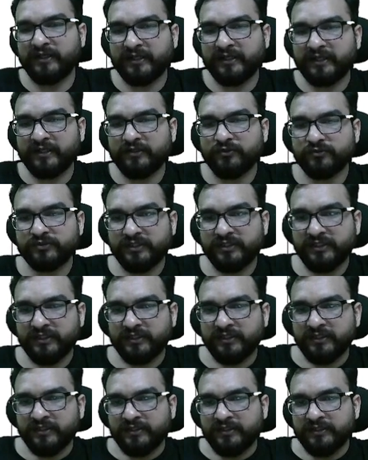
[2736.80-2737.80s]
here, can you see
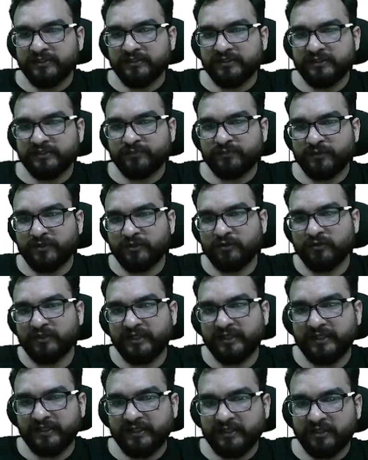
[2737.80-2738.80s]
this particular
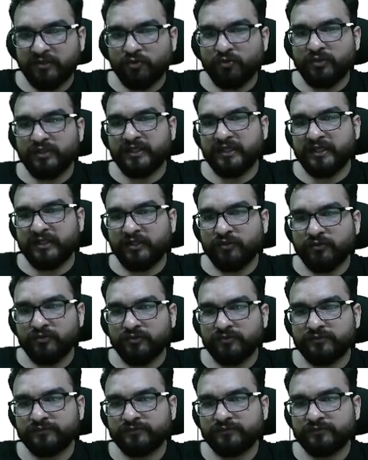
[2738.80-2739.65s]
area, Ontario?